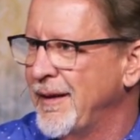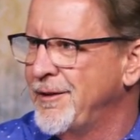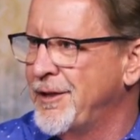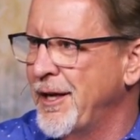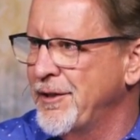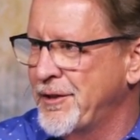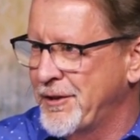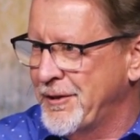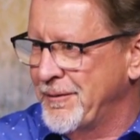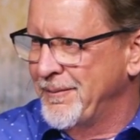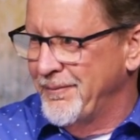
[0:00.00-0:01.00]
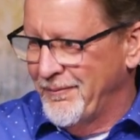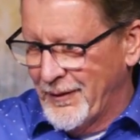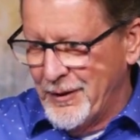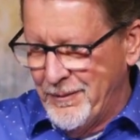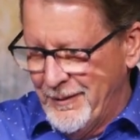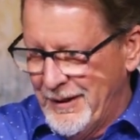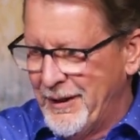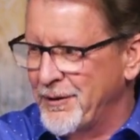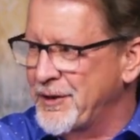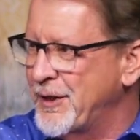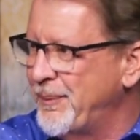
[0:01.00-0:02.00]
Just,
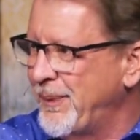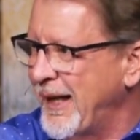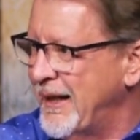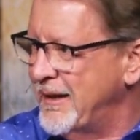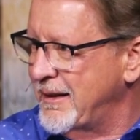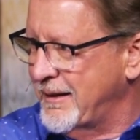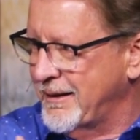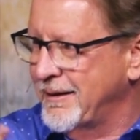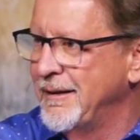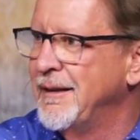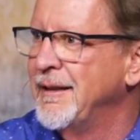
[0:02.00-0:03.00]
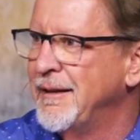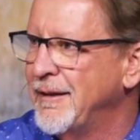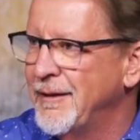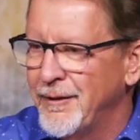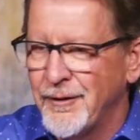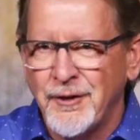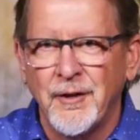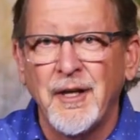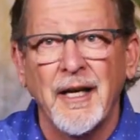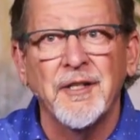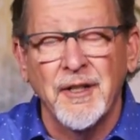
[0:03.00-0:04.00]
here's the place. You
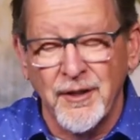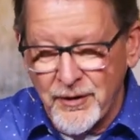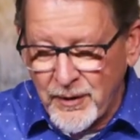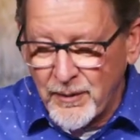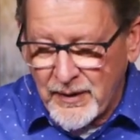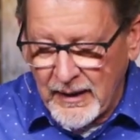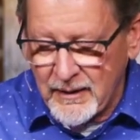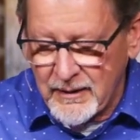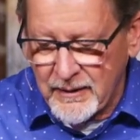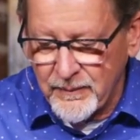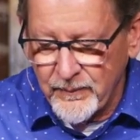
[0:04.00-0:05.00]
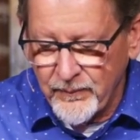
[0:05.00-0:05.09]
guys can do this.